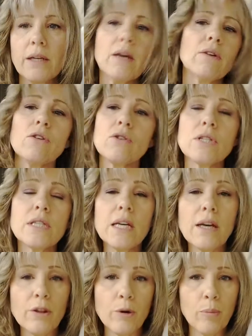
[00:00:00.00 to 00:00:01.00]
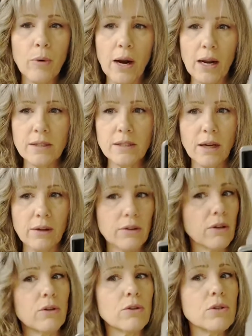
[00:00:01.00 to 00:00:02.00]
Now you'll see other brands out
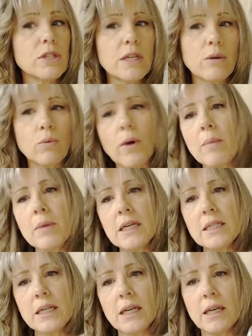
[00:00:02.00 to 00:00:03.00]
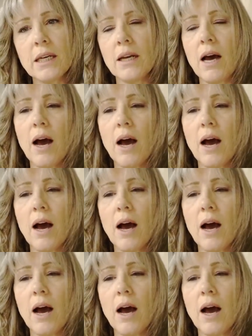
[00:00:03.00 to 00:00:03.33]
there. You'll see Remington.